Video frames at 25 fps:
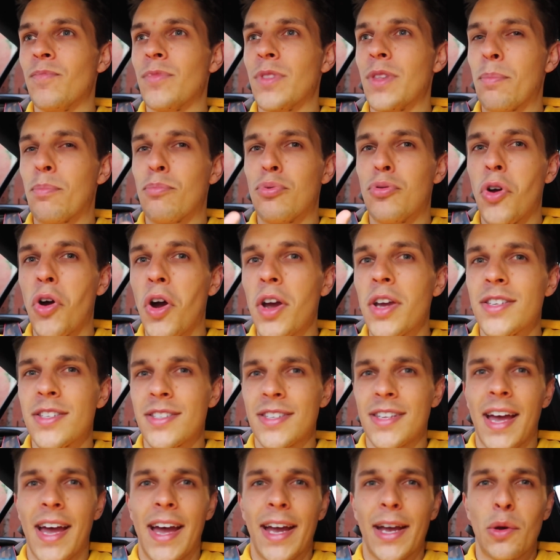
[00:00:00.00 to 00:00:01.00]
the
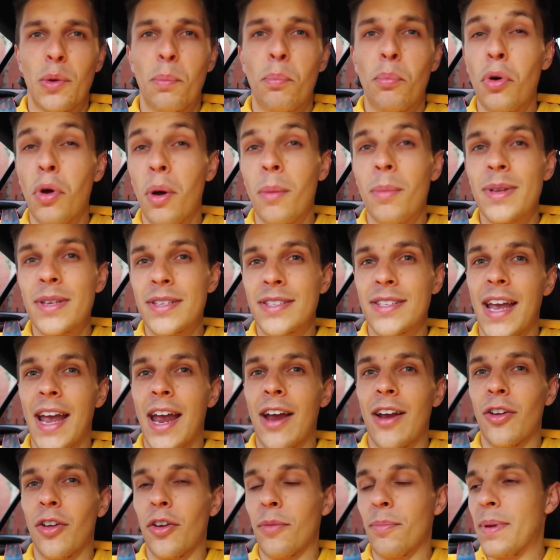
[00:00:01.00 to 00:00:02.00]
price tag will probably
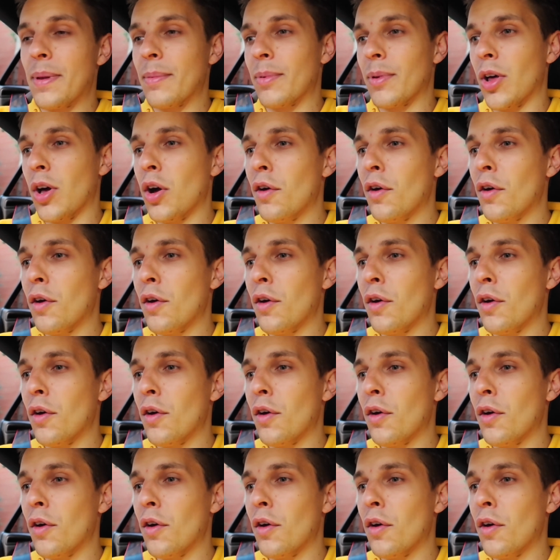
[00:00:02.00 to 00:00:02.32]
scare a lot of people